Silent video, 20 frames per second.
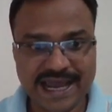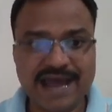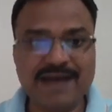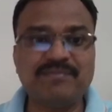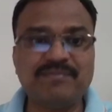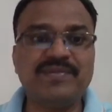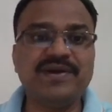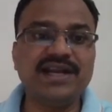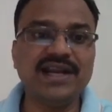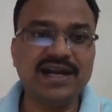
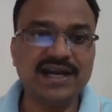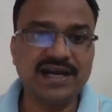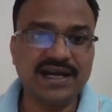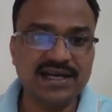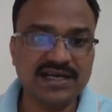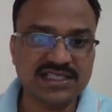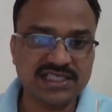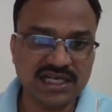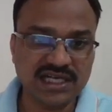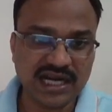capital
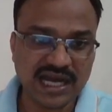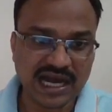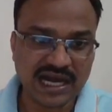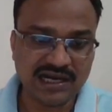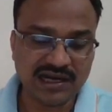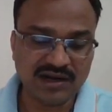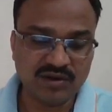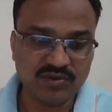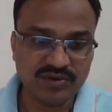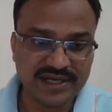reduction
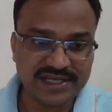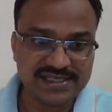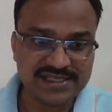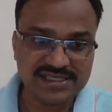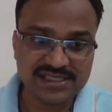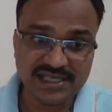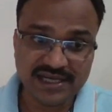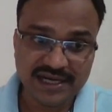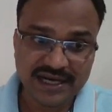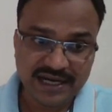account
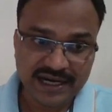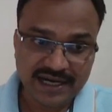is